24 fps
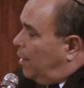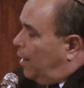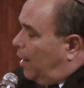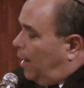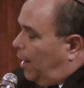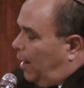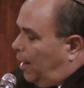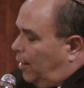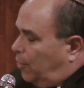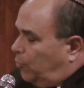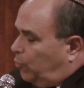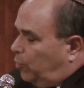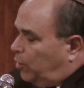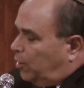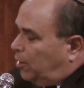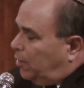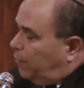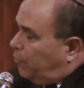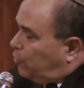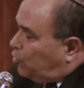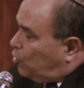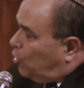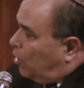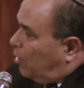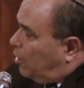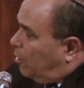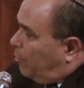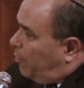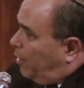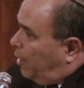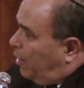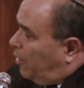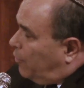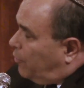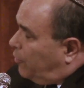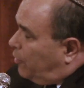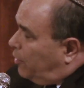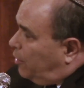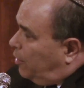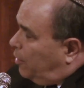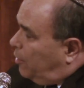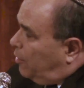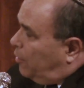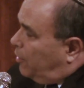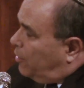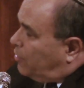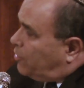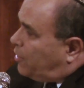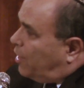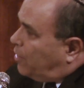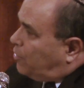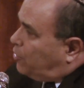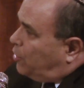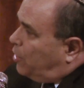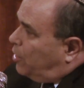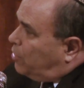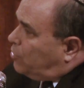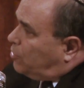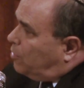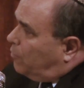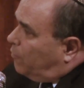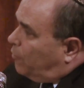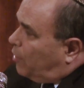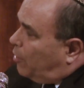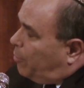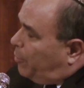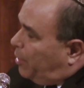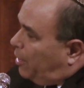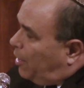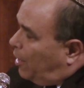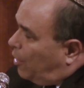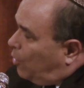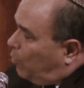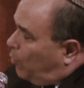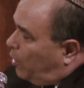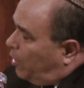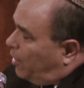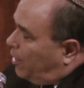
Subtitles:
And we can even talk about the assassination of Rabin. I don't